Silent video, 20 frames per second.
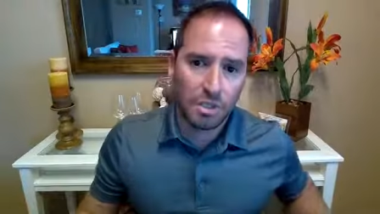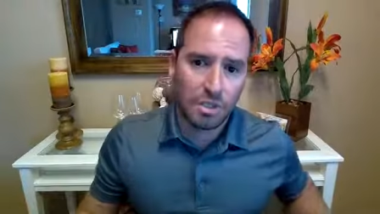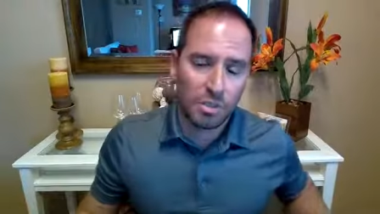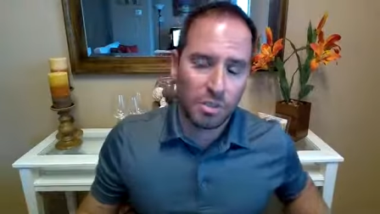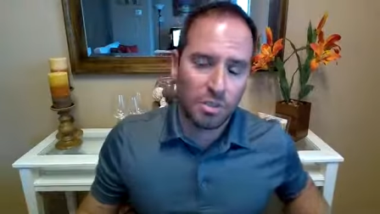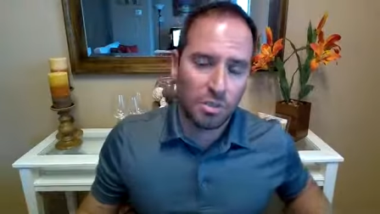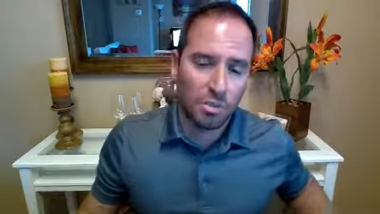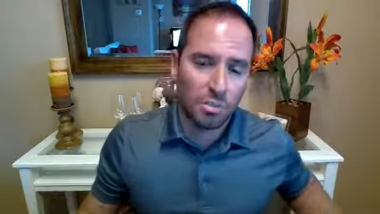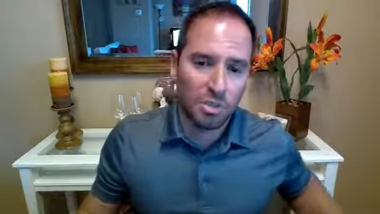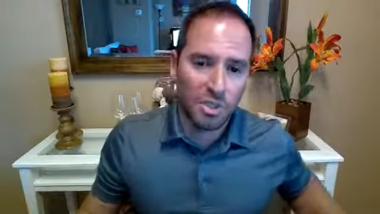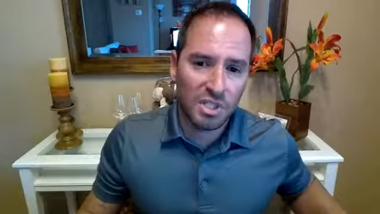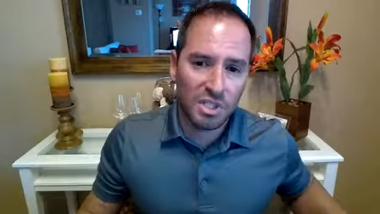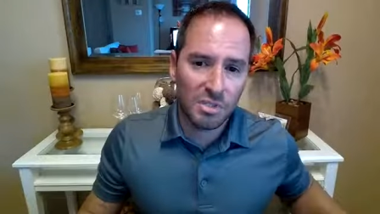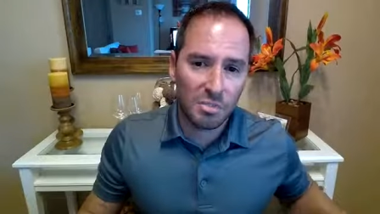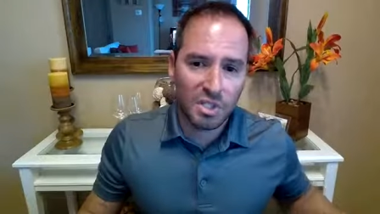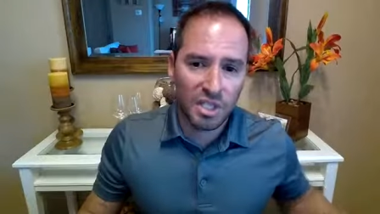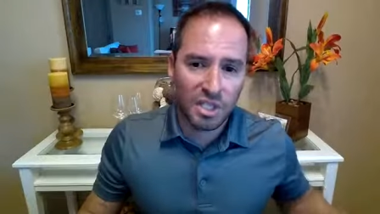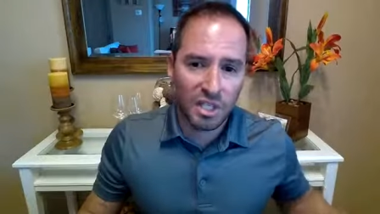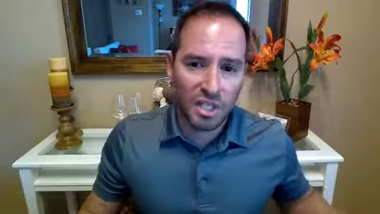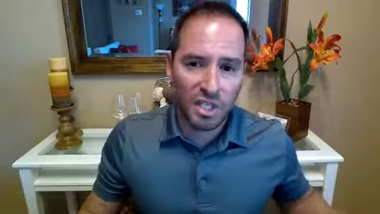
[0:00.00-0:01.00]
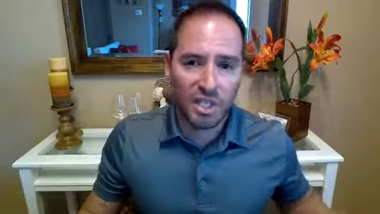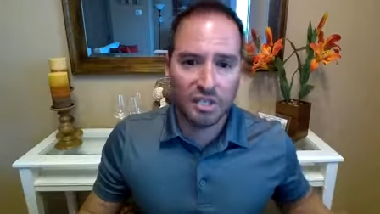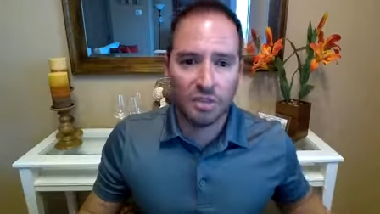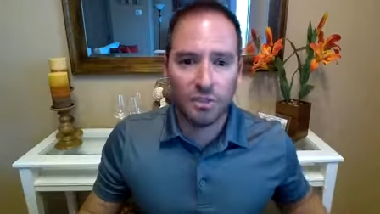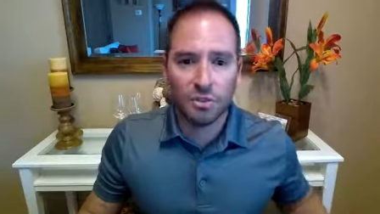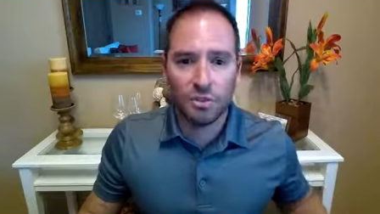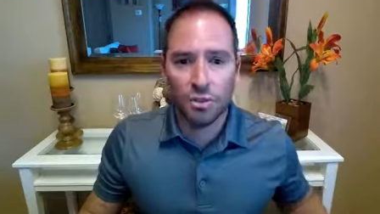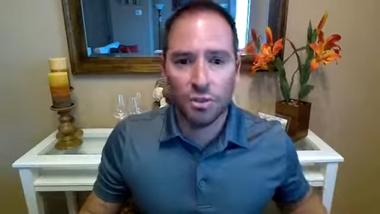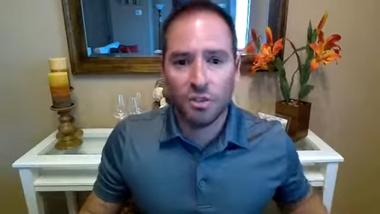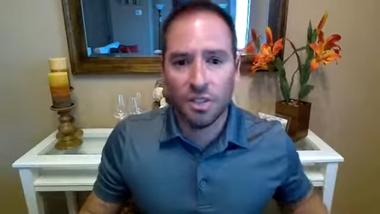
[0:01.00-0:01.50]
So please be kind
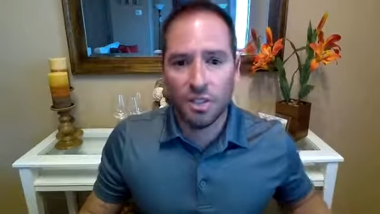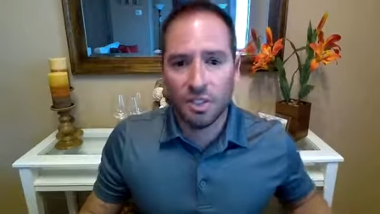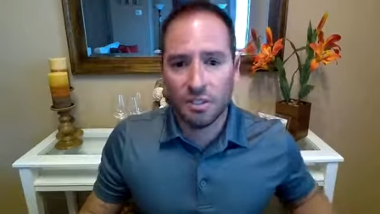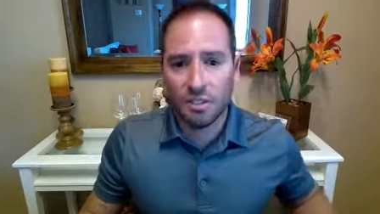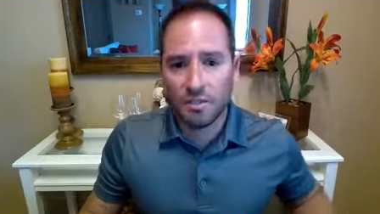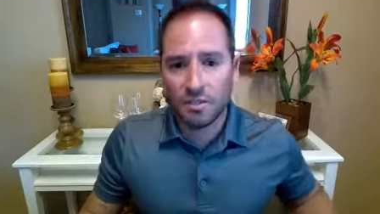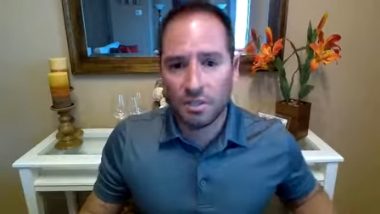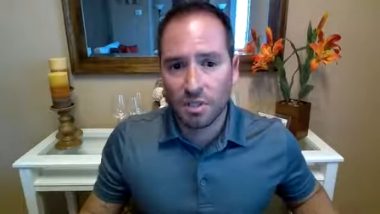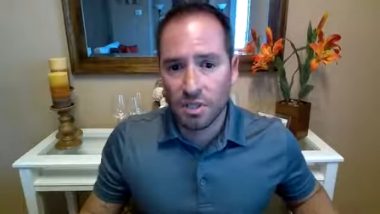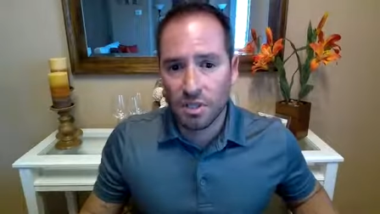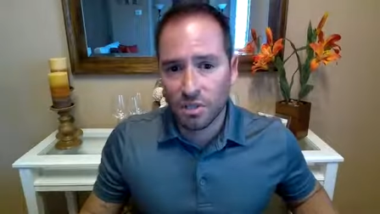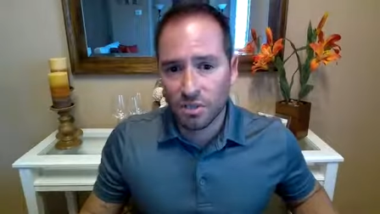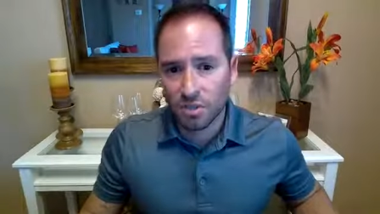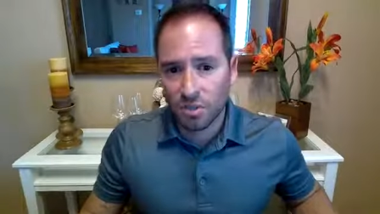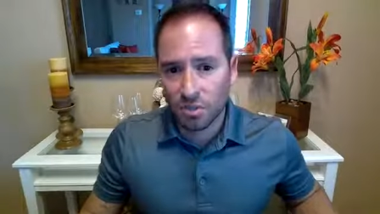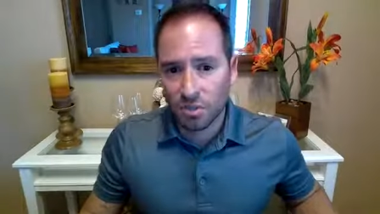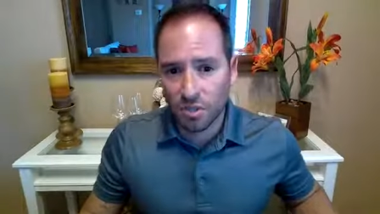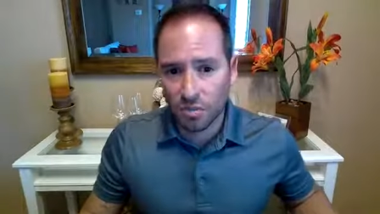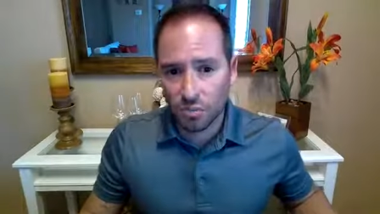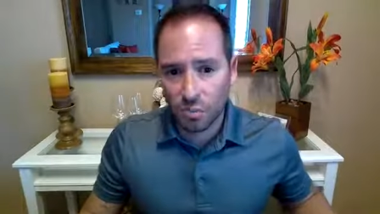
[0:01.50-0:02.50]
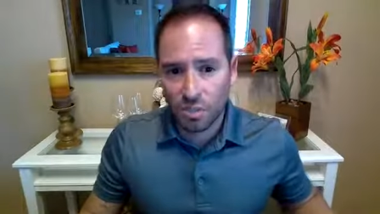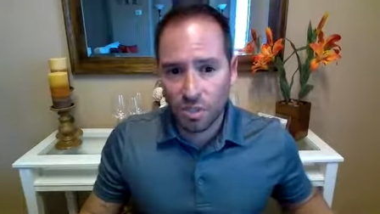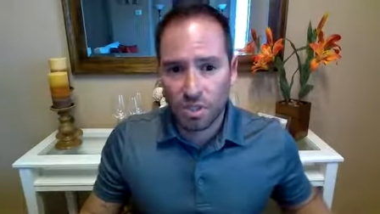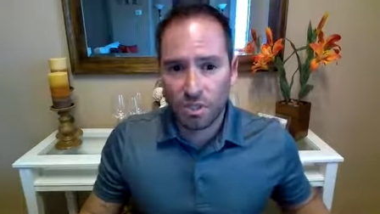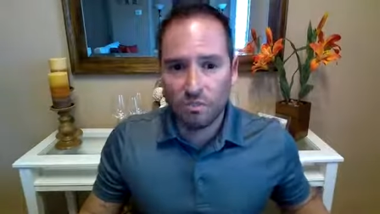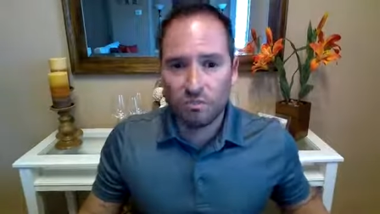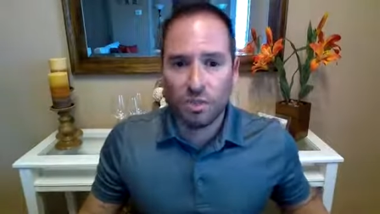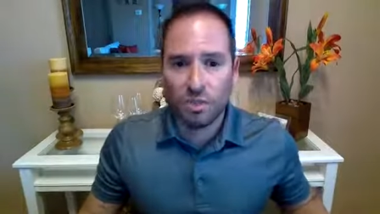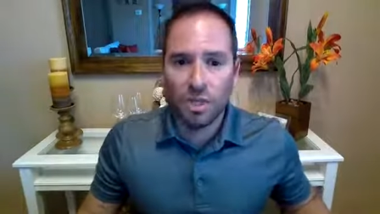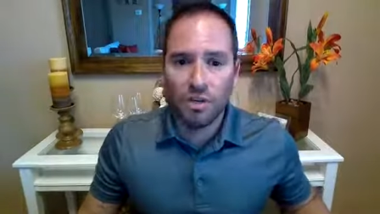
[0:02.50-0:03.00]
and donate so this work
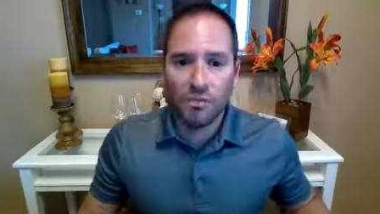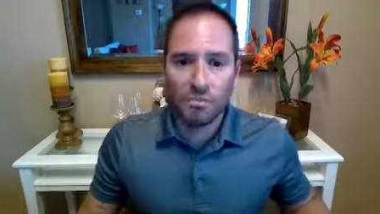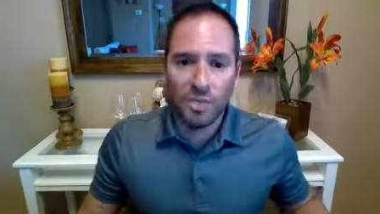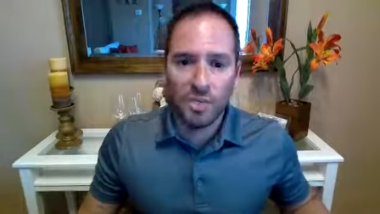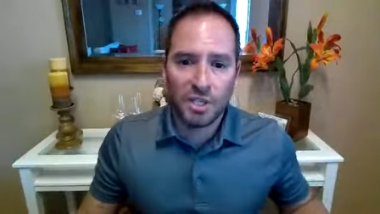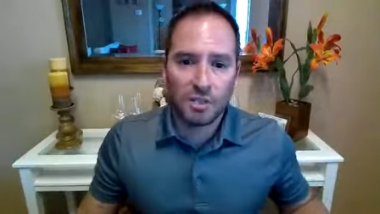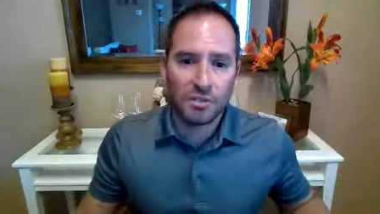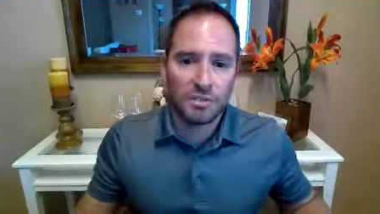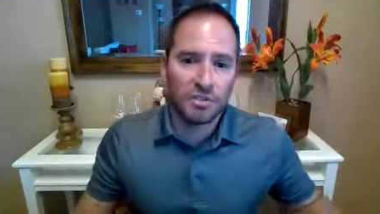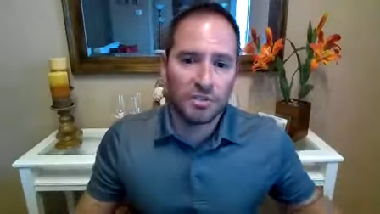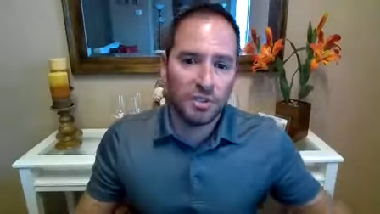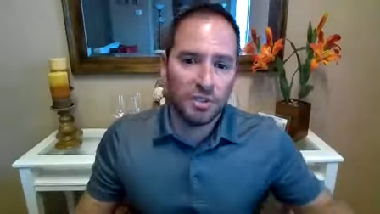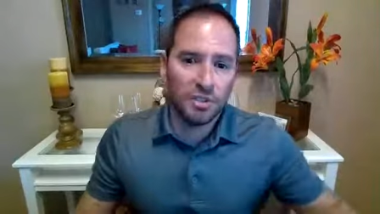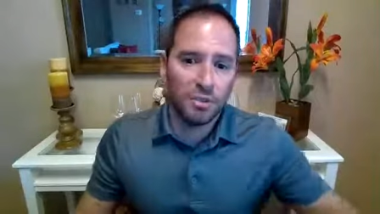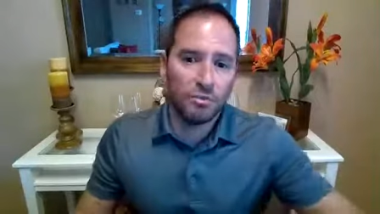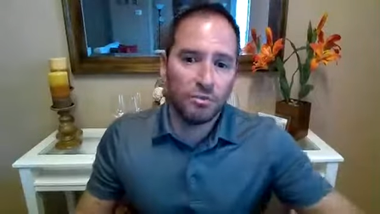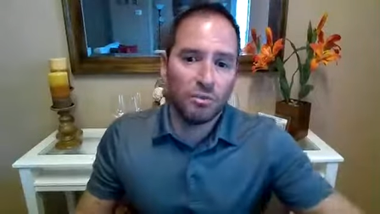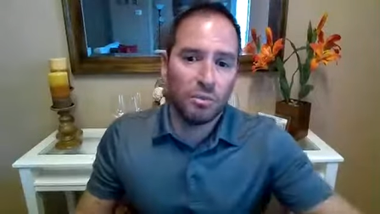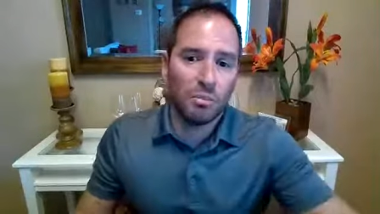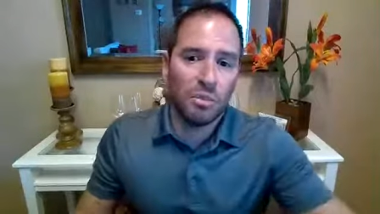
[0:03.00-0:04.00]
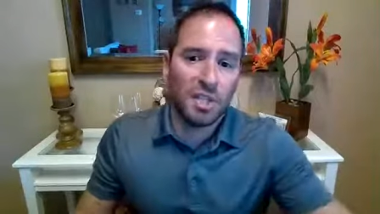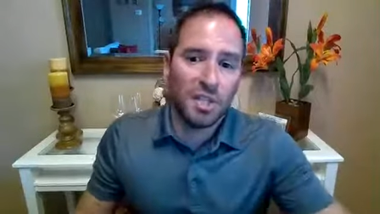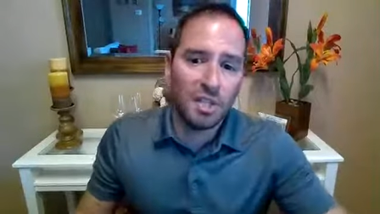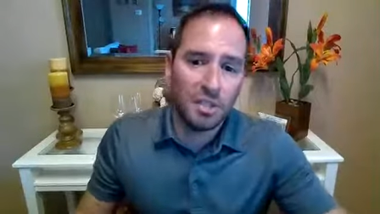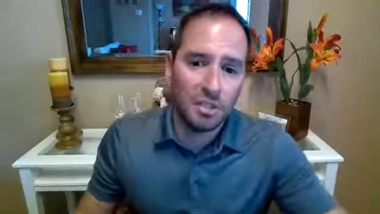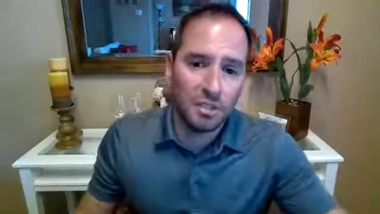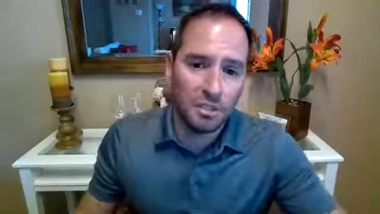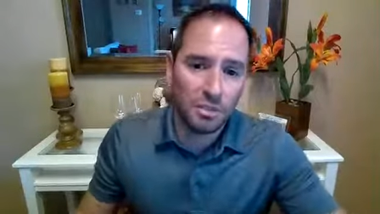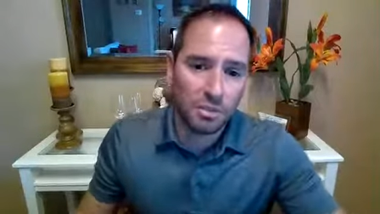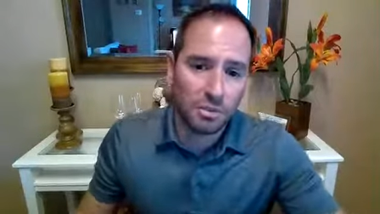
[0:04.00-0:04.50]
of love may continue for many
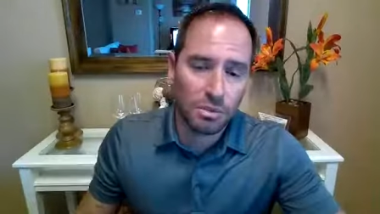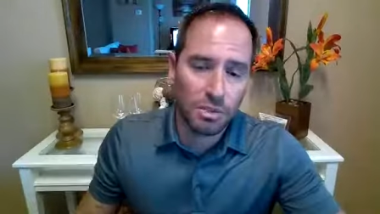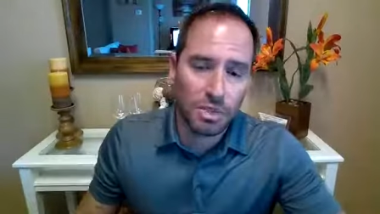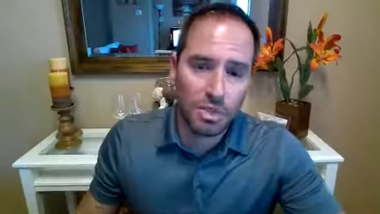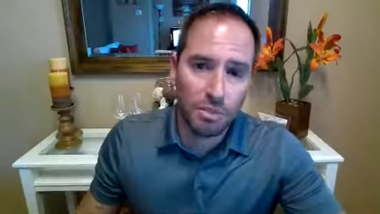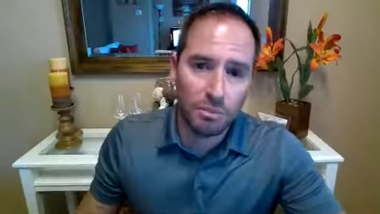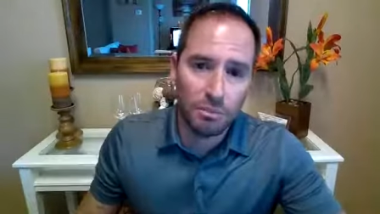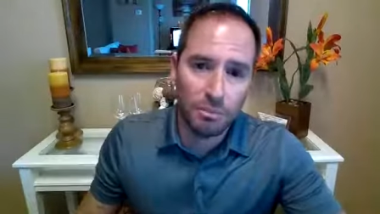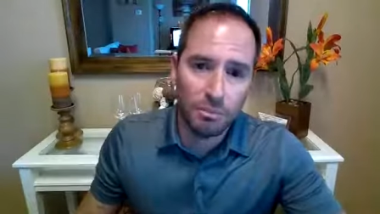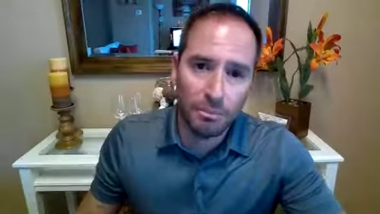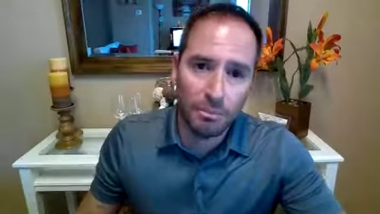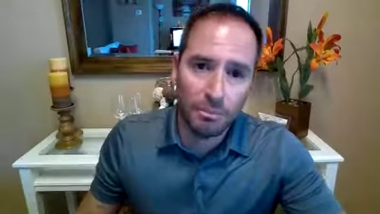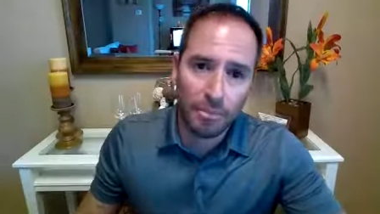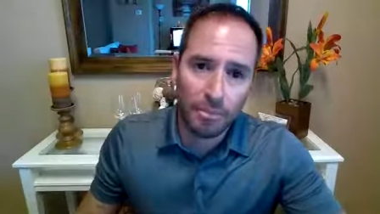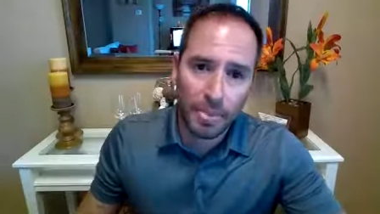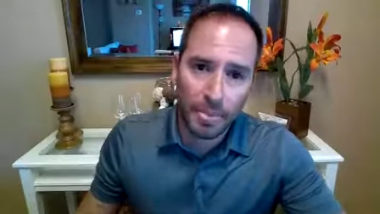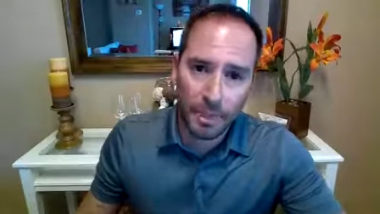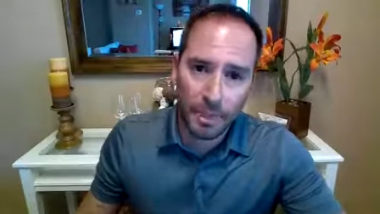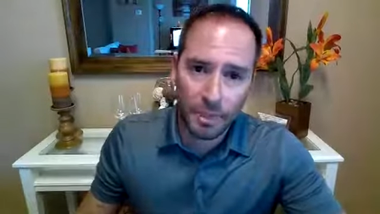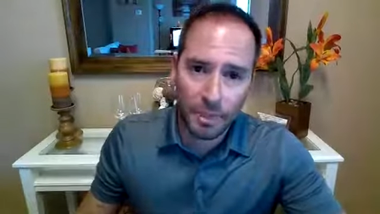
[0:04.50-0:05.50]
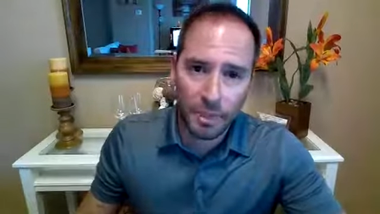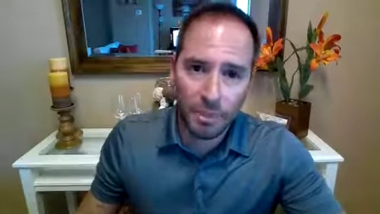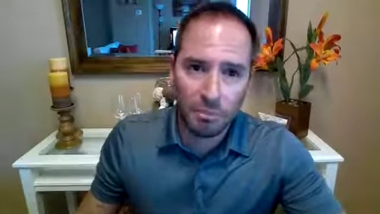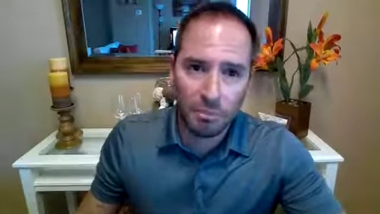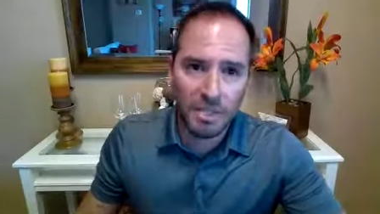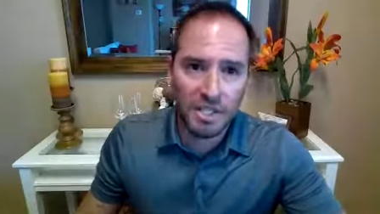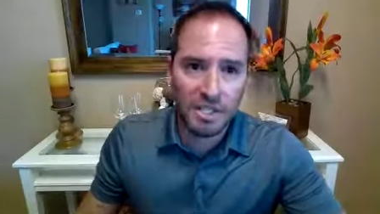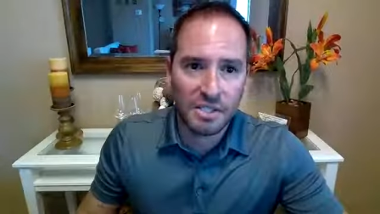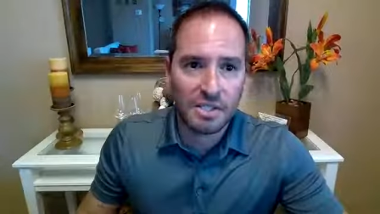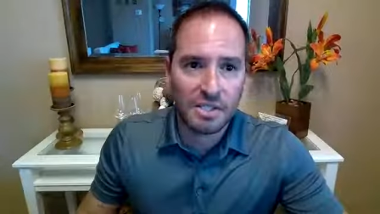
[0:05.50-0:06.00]
years to come. God
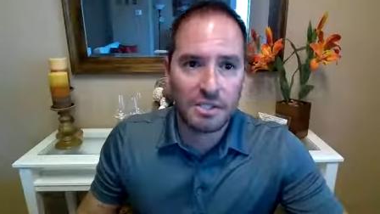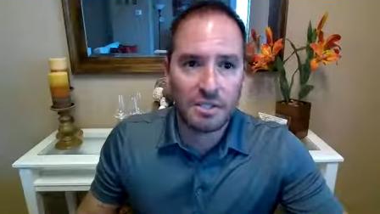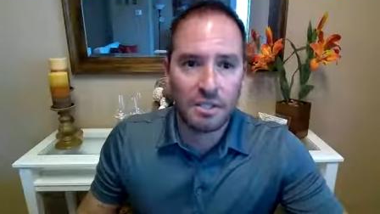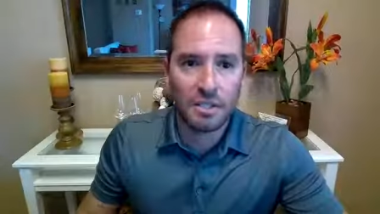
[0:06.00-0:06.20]
bless.